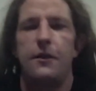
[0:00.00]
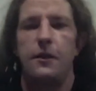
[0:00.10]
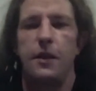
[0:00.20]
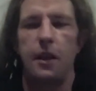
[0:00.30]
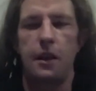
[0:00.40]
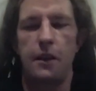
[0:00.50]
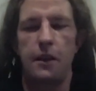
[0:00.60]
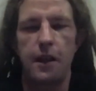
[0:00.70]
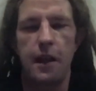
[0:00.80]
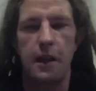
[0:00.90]

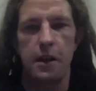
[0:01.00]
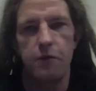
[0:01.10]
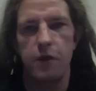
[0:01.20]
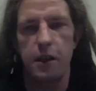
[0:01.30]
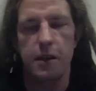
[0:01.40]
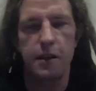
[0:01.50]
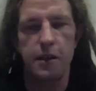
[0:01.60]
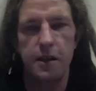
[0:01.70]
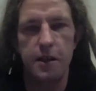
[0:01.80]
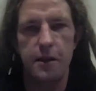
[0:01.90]
the kinds of
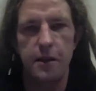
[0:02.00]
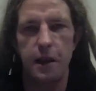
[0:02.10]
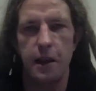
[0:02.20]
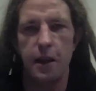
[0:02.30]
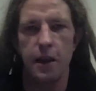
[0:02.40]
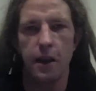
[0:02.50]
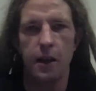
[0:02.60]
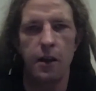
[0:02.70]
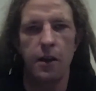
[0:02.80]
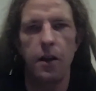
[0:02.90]
risks that
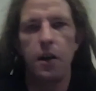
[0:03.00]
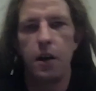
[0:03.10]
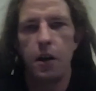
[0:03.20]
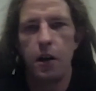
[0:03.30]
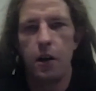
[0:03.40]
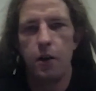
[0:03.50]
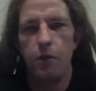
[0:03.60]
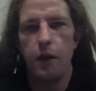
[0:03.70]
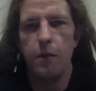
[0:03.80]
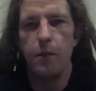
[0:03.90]
are
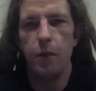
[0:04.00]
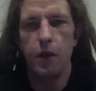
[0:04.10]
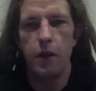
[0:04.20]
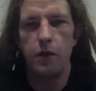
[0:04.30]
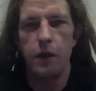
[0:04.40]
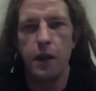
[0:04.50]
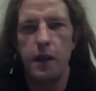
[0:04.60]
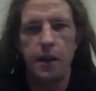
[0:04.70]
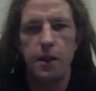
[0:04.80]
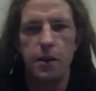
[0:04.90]
really more
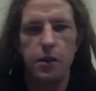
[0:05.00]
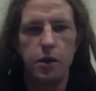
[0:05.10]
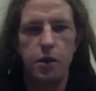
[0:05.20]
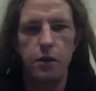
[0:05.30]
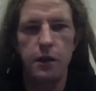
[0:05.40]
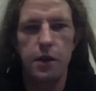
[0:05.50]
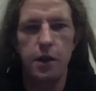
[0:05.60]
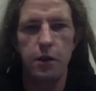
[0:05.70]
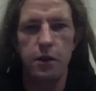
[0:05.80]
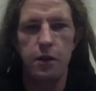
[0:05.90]
unique to the
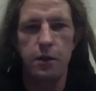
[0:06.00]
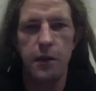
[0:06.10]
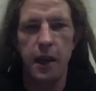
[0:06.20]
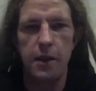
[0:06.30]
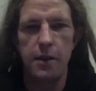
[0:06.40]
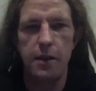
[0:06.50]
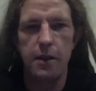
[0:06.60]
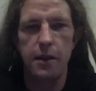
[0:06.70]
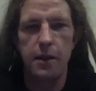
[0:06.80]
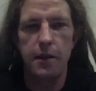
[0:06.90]
token
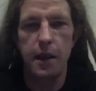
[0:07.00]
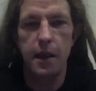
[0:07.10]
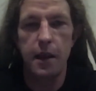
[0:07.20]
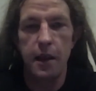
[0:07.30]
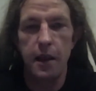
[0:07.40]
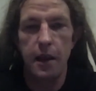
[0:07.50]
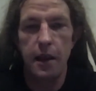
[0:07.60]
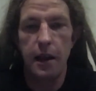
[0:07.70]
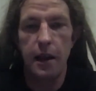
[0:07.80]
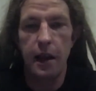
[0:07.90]
space.
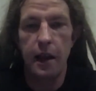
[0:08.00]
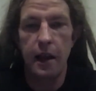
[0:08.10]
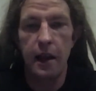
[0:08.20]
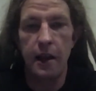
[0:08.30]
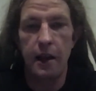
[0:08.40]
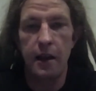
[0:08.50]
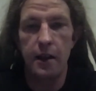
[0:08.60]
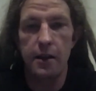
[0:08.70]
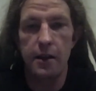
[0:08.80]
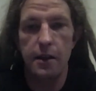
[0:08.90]

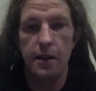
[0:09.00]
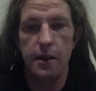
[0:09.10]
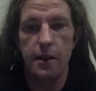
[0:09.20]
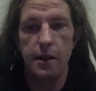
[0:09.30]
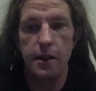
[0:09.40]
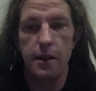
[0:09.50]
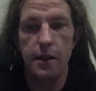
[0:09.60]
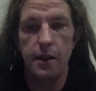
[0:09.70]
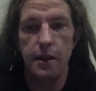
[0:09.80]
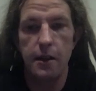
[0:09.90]
And
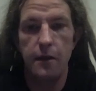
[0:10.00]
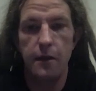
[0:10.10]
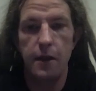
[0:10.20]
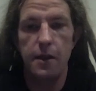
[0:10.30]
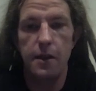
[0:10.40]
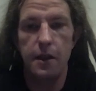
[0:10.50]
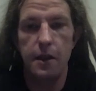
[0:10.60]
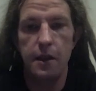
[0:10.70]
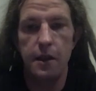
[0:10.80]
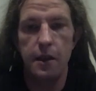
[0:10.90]
these
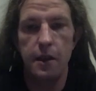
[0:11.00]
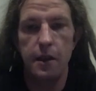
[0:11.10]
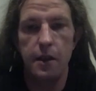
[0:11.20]
are